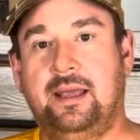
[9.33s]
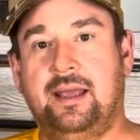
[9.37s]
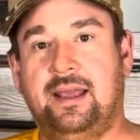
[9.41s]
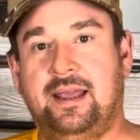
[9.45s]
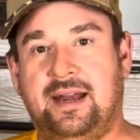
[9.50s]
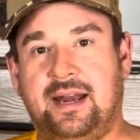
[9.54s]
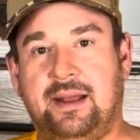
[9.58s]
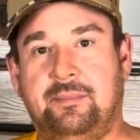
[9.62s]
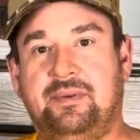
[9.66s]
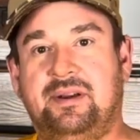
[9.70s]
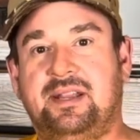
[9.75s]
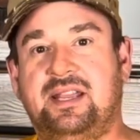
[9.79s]

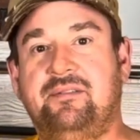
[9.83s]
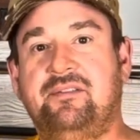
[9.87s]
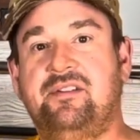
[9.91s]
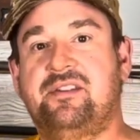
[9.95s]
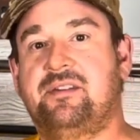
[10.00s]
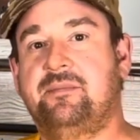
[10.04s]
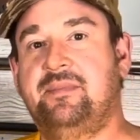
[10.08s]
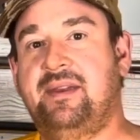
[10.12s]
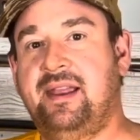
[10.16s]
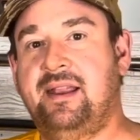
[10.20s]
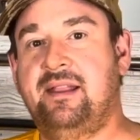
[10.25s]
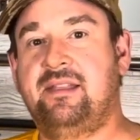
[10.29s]
and I'm going to give you
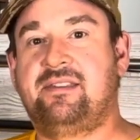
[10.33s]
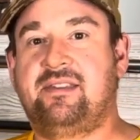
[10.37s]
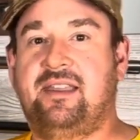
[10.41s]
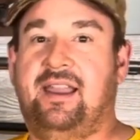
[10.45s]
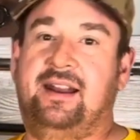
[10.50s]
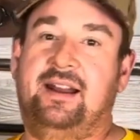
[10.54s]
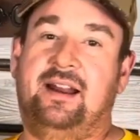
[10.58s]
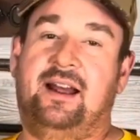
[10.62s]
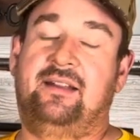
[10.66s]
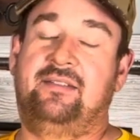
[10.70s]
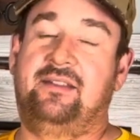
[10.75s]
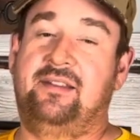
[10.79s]
some
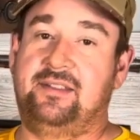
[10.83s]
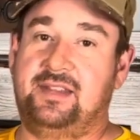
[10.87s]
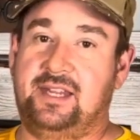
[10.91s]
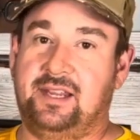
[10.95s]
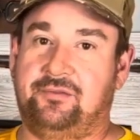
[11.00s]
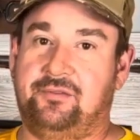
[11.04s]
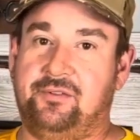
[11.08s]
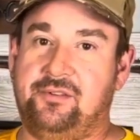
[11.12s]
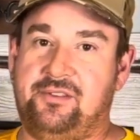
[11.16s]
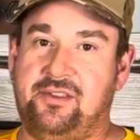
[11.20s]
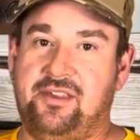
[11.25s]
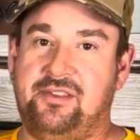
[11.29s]
insight on the
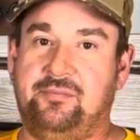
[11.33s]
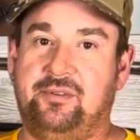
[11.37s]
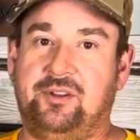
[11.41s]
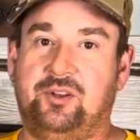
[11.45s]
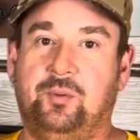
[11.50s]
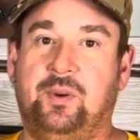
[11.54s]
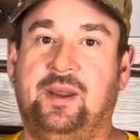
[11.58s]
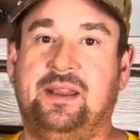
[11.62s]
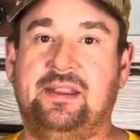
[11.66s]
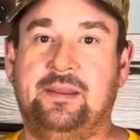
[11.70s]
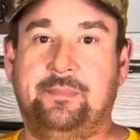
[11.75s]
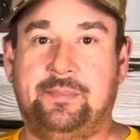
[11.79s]
differences
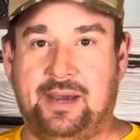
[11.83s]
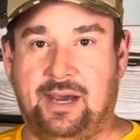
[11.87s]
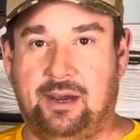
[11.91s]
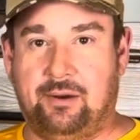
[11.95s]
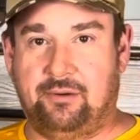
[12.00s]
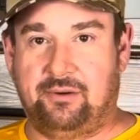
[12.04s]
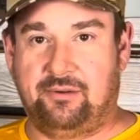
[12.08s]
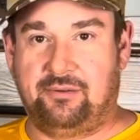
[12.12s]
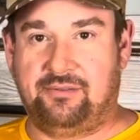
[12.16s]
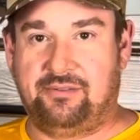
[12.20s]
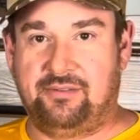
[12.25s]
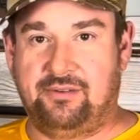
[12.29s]
between the
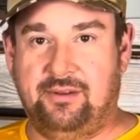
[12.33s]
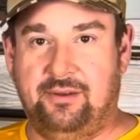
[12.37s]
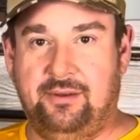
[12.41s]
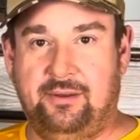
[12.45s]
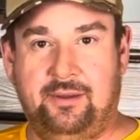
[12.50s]
powders.